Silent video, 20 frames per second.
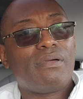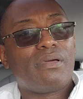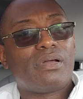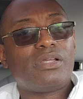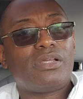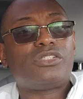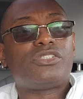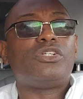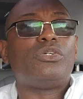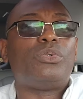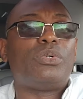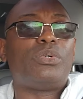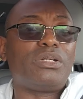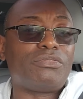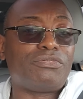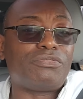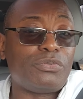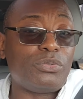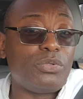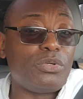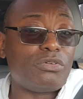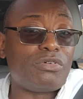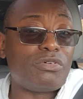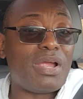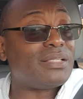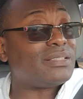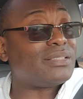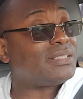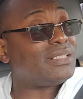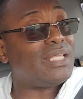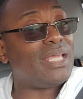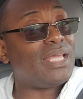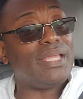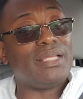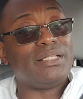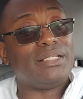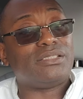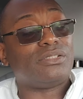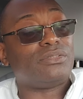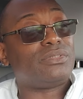Because you want to fool around,
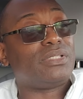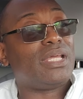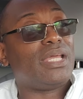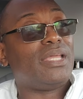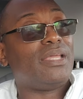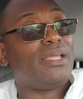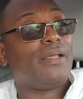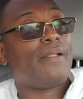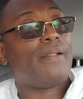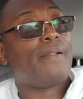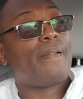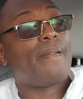today ain't your day.